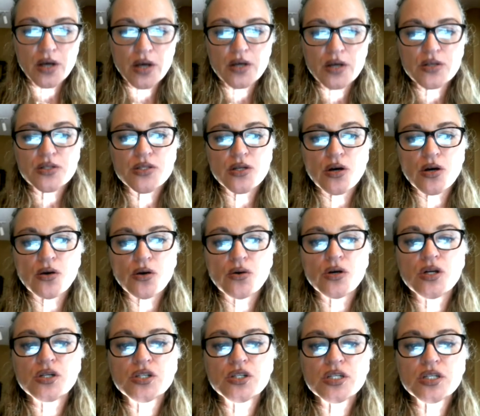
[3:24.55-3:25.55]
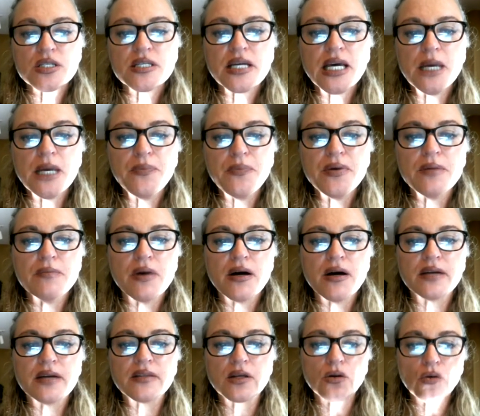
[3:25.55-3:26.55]
So just keep in
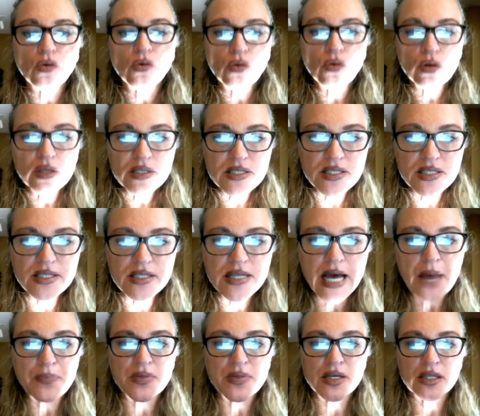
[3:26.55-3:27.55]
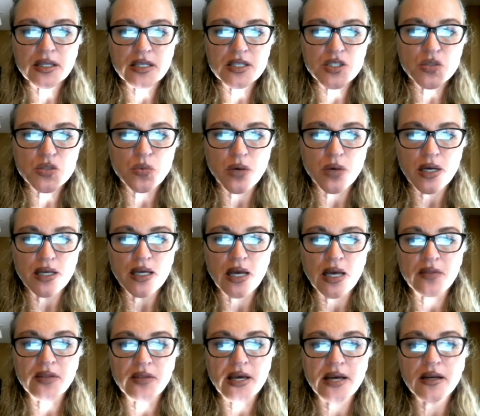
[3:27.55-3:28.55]
mind that all this is happening this week
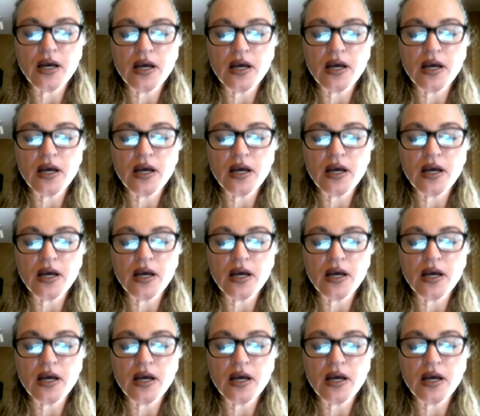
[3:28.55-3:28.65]
and that